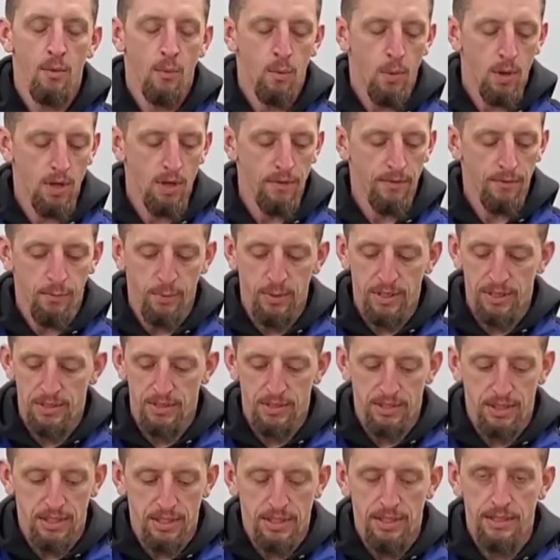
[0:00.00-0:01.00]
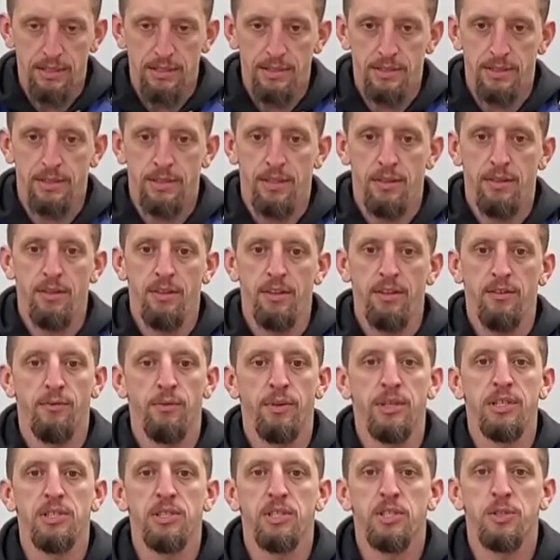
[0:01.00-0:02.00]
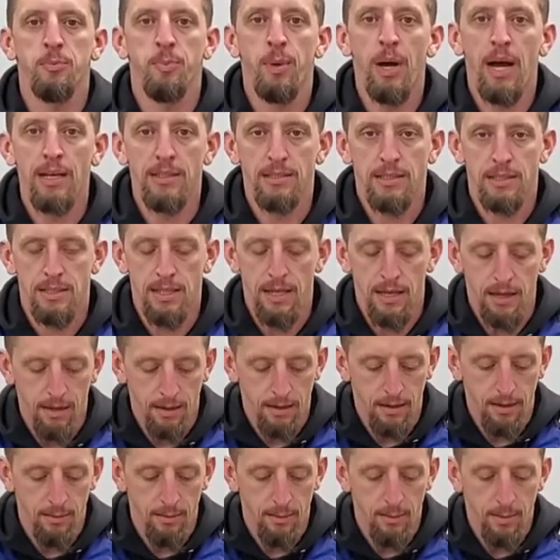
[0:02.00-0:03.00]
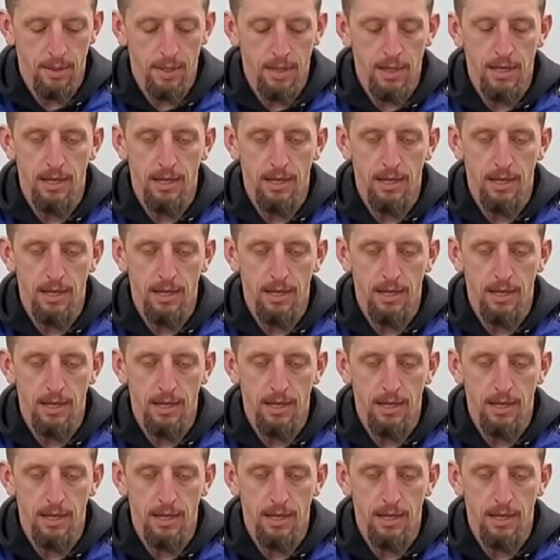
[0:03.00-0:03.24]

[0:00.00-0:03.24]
one of which is the response time